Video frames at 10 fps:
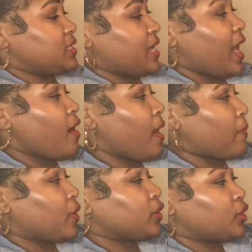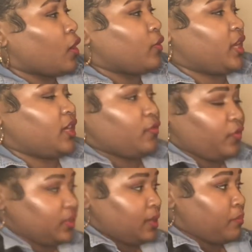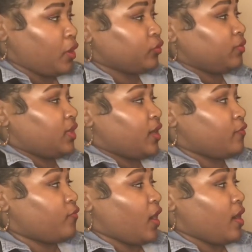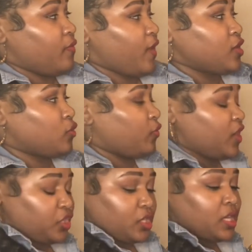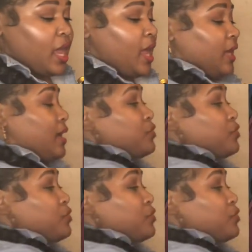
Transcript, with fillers: now I'm going to go in and fill in both of their uh, facial features. And I'm